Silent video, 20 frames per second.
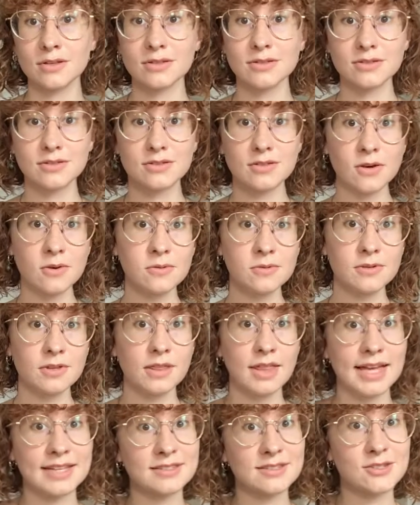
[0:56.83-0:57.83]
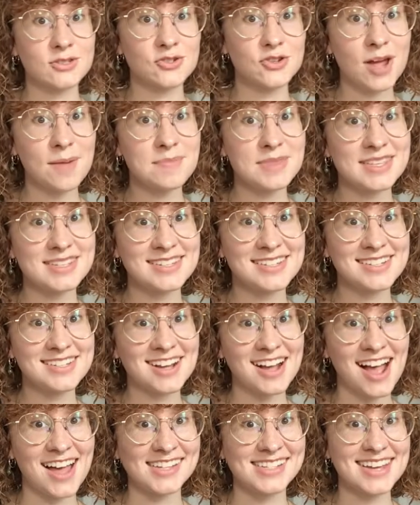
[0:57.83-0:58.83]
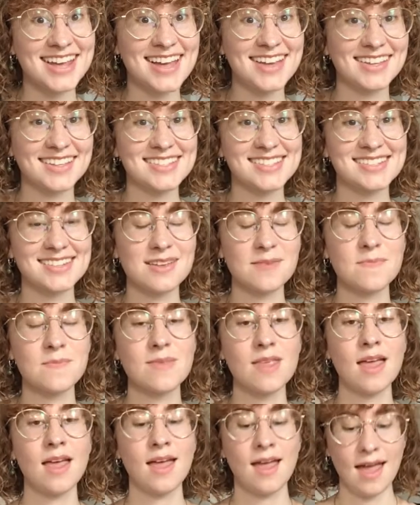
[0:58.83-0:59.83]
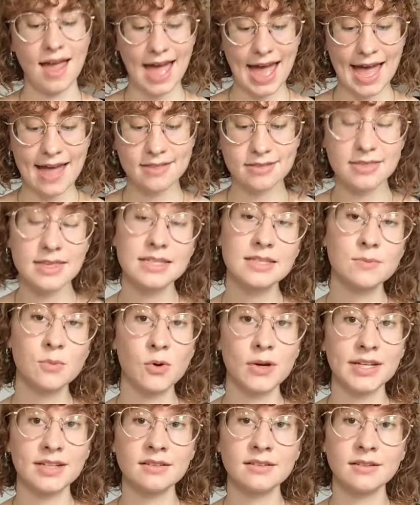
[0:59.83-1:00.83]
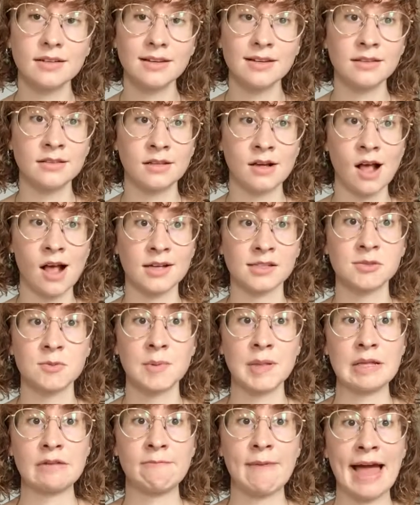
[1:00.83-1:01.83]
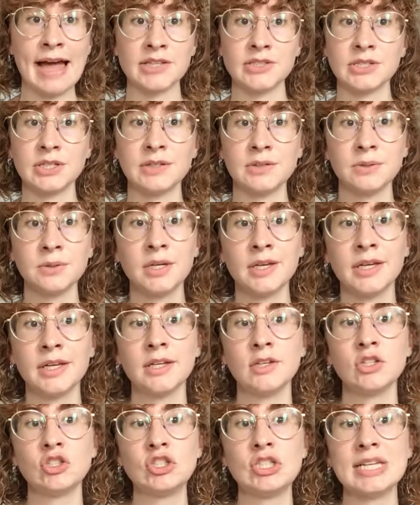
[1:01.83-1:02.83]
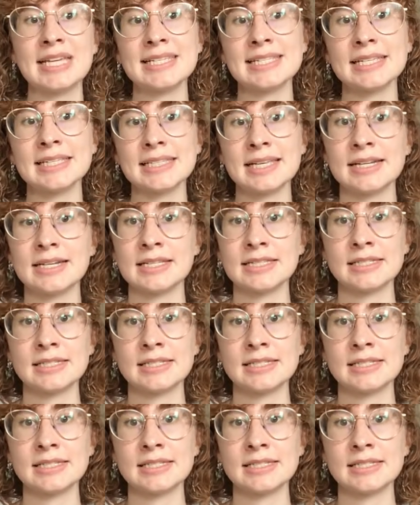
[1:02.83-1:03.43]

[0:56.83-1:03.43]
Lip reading: So let's drop this into context. At this point in the Gospel of Matthew, Jesus and his